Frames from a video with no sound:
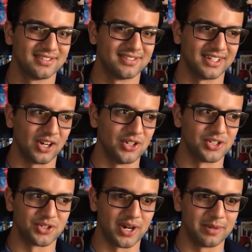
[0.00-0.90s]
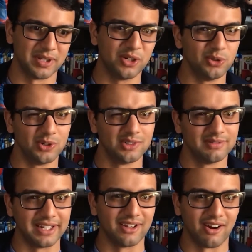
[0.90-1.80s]
Like, are you just trying to be cool
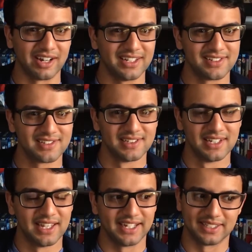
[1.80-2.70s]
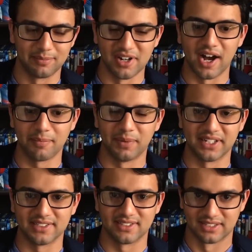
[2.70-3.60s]
like Guardians? Except not,
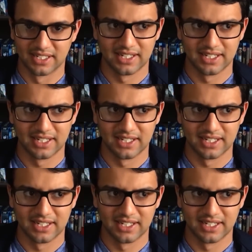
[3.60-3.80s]
because